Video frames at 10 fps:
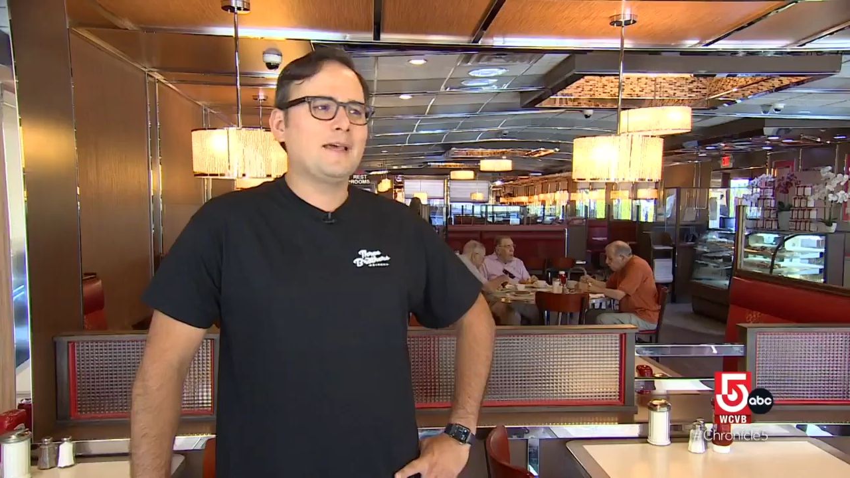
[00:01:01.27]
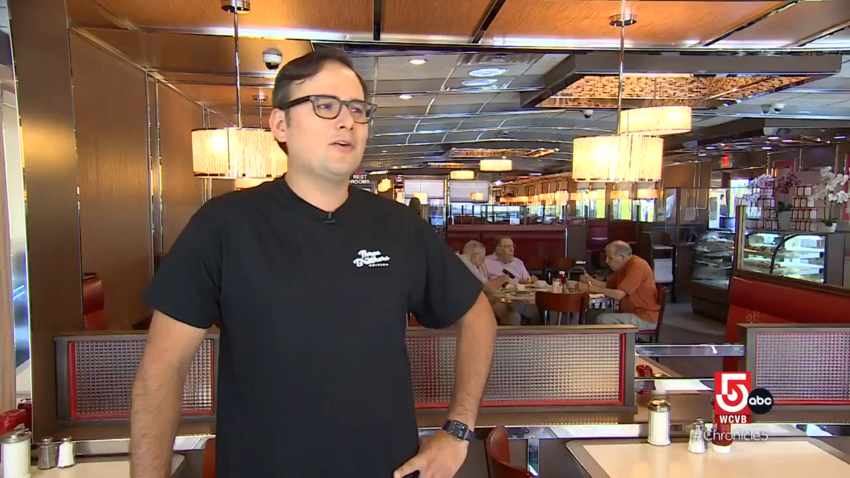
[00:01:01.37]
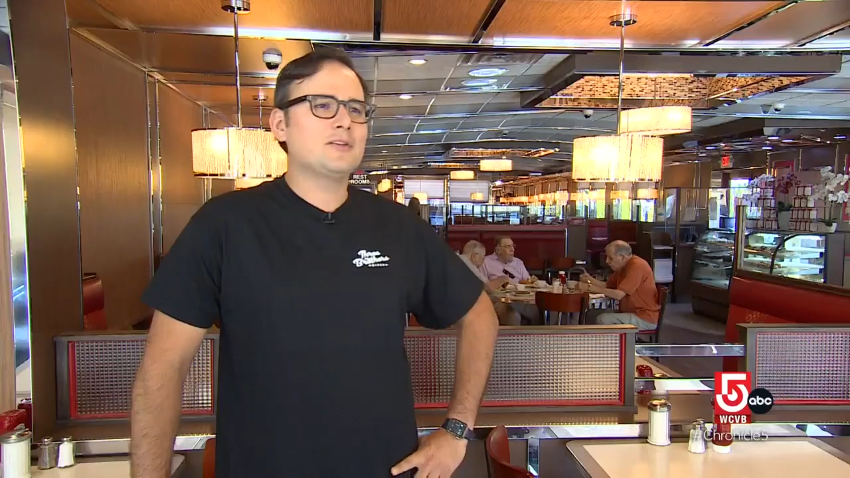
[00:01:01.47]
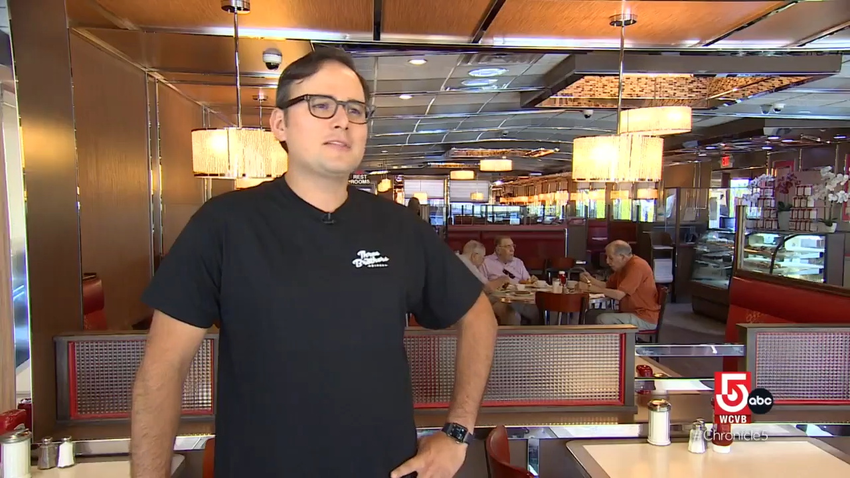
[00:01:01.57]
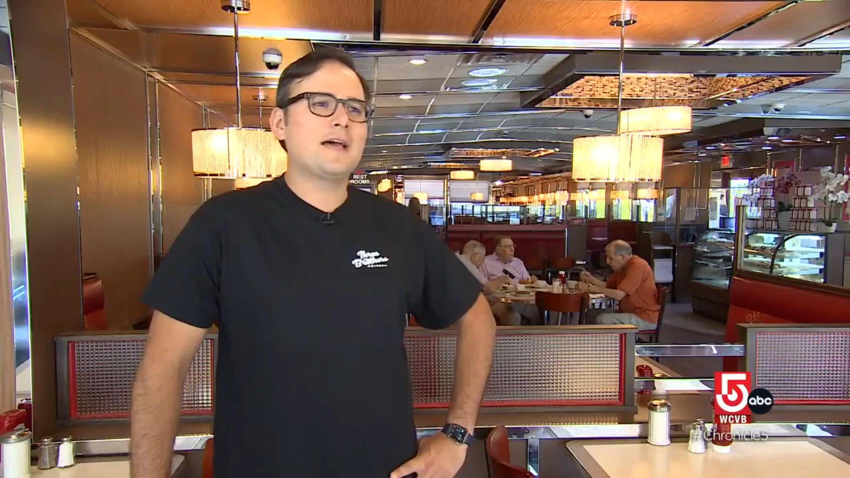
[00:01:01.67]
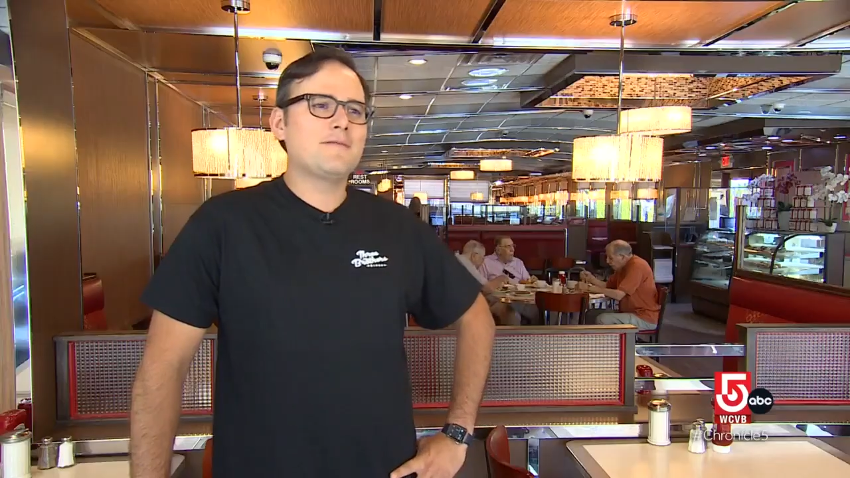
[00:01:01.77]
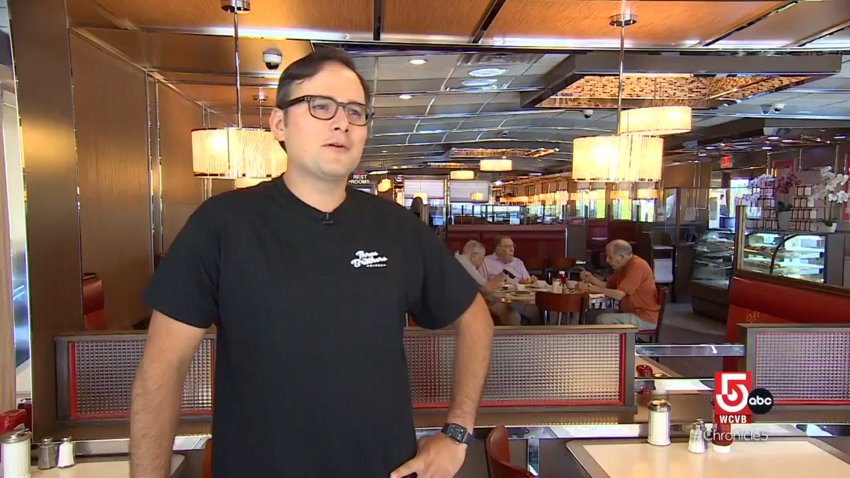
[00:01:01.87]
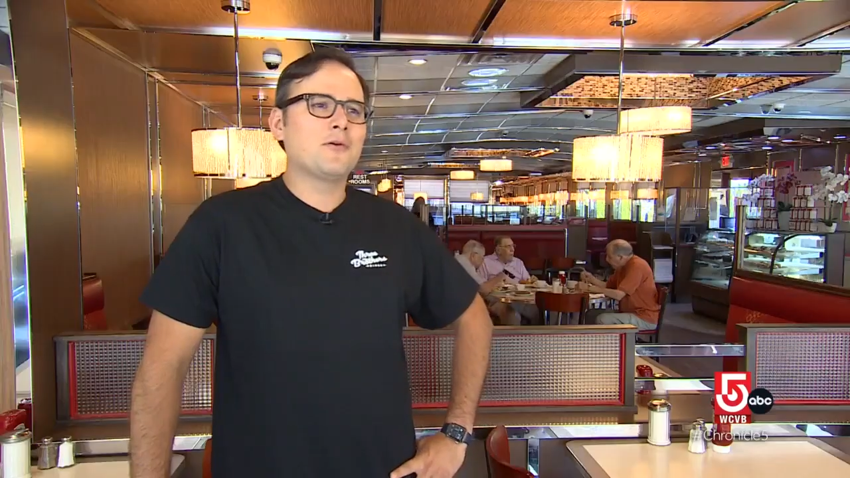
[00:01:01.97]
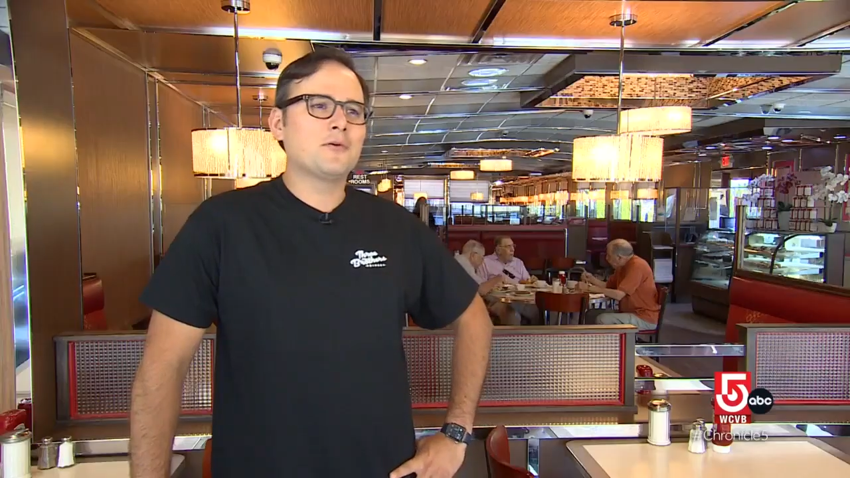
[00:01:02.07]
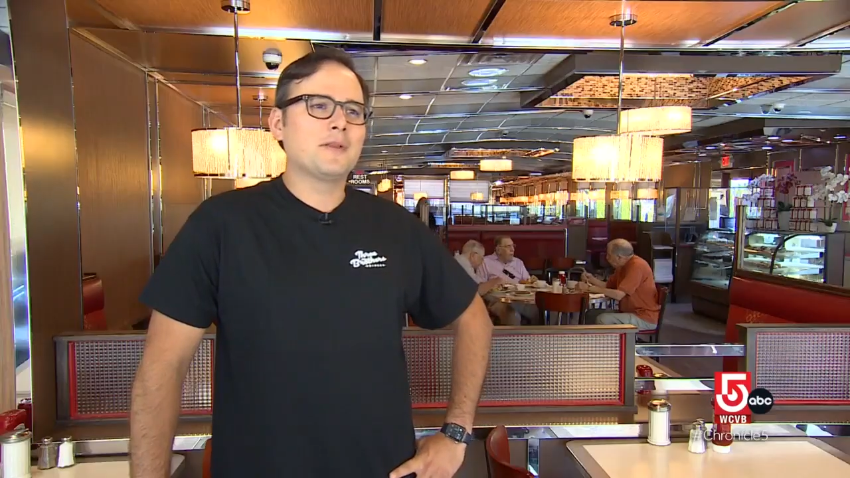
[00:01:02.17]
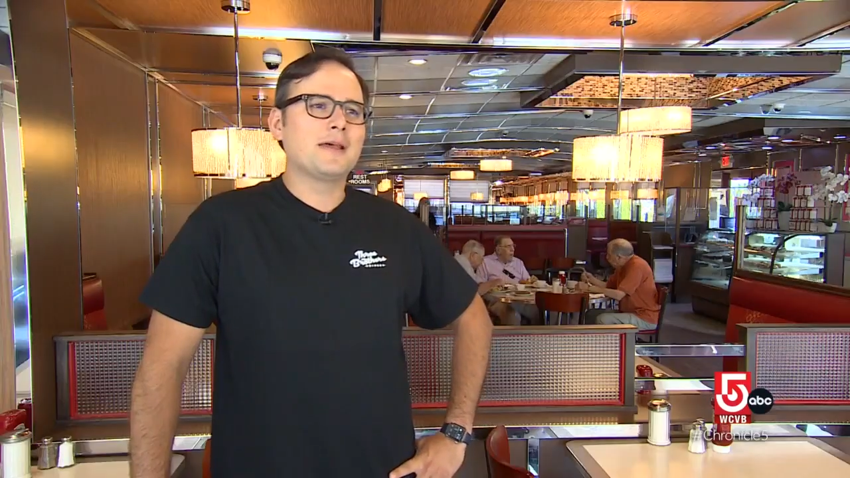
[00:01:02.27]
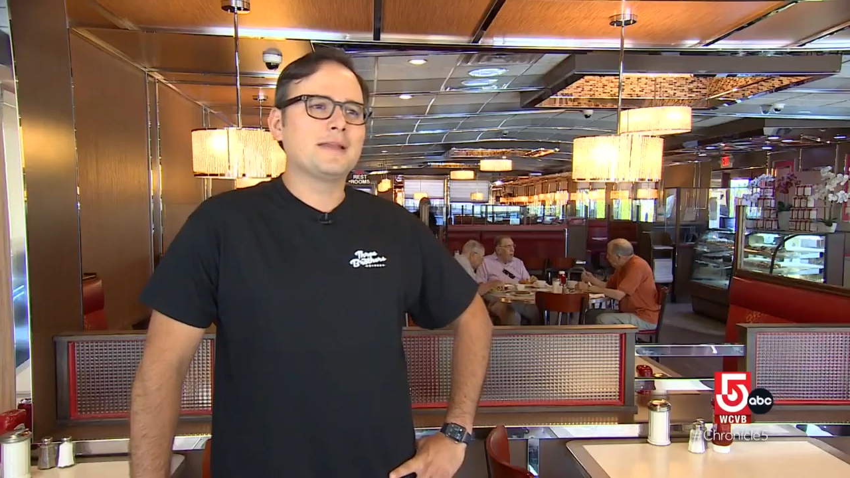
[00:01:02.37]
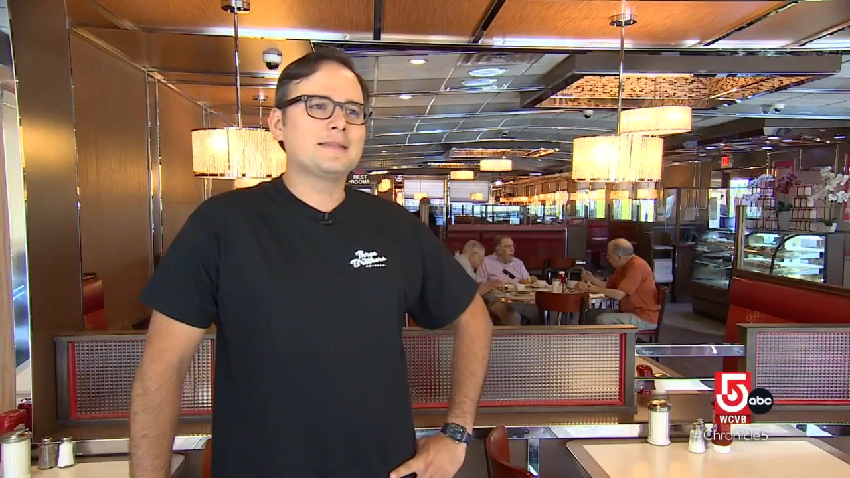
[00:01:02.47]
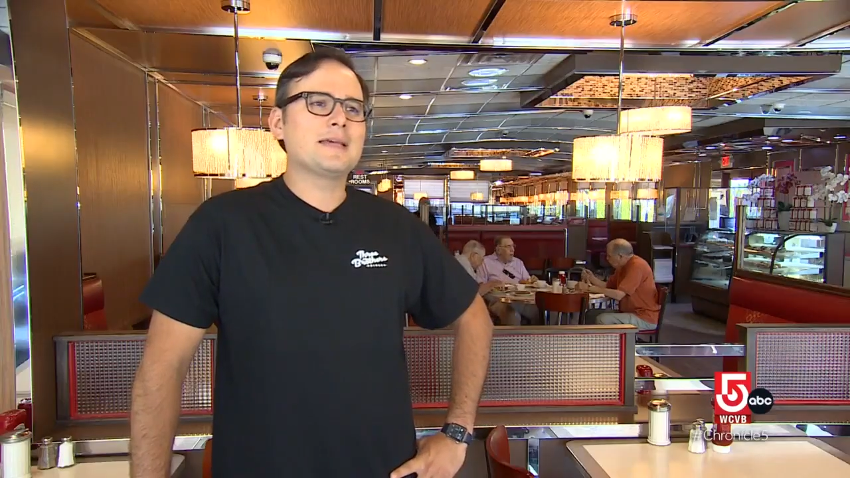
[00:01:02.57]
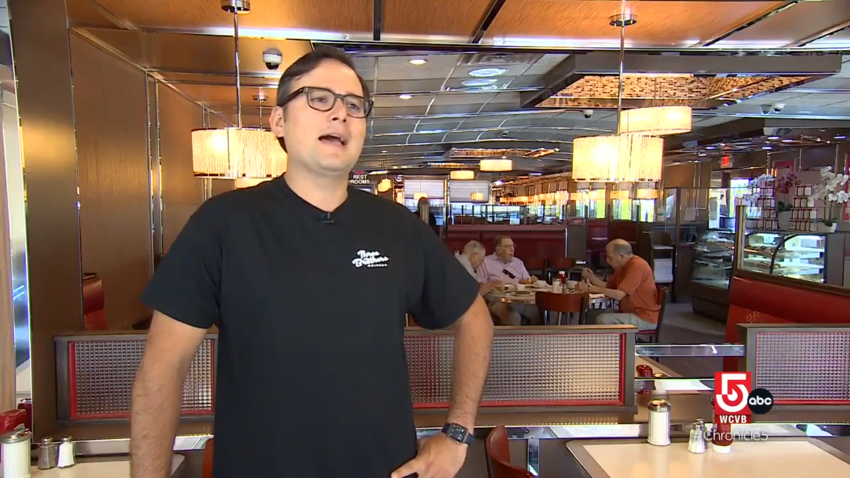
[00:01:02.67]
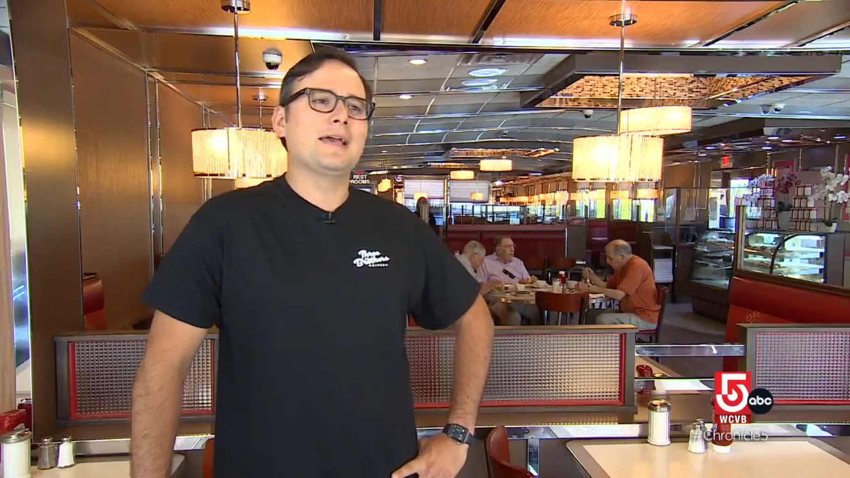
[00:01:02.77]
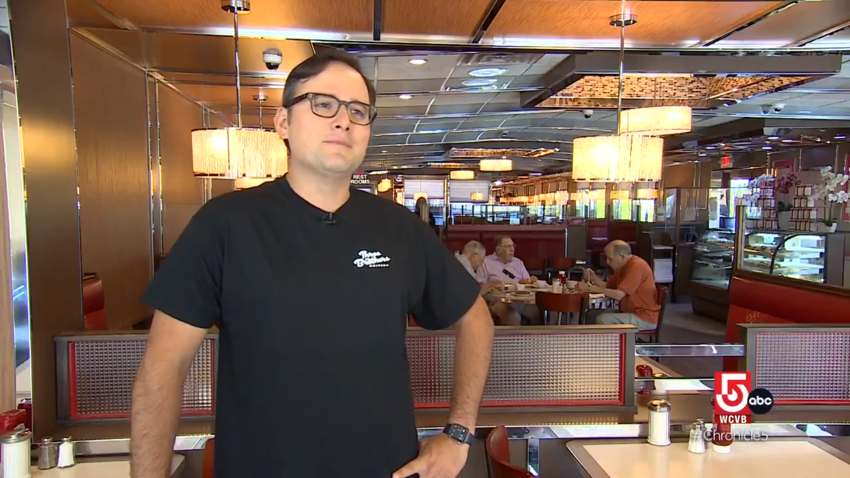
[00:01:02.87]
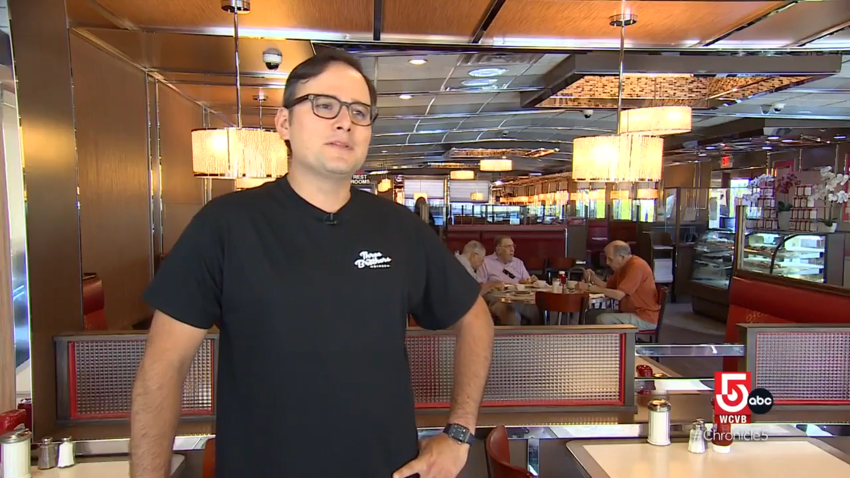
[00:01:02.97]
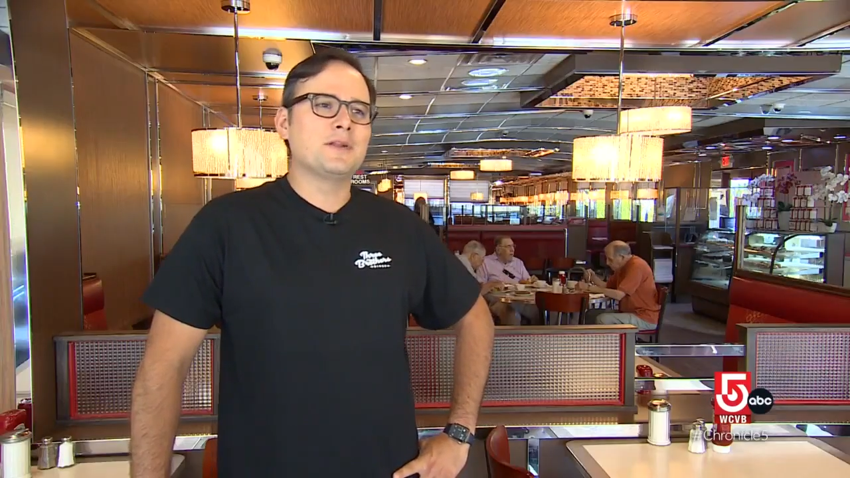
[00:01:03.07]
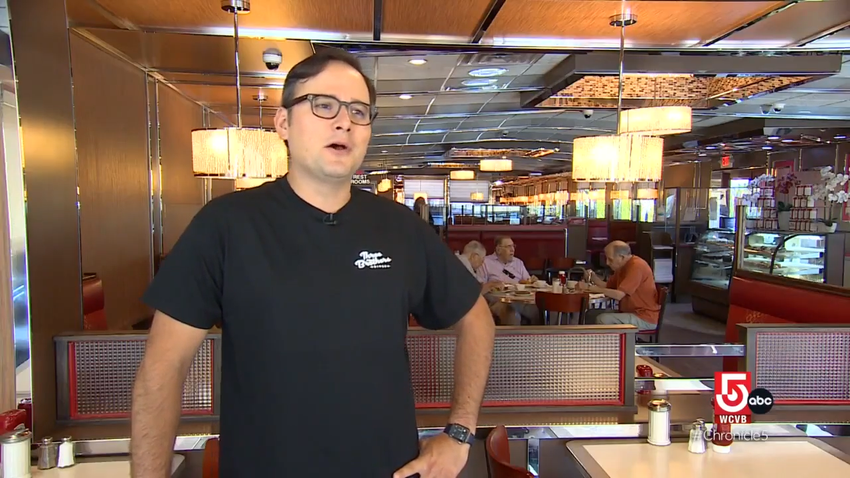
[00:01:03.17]
They all just have their own like
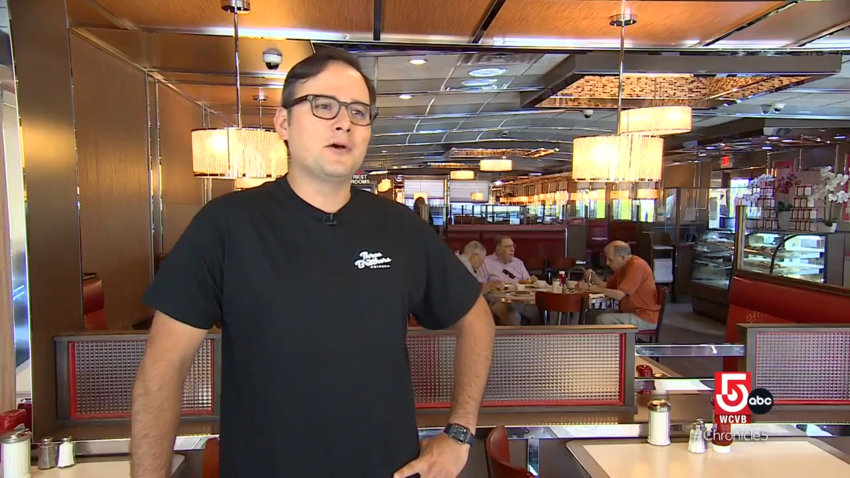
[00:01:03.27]
times, you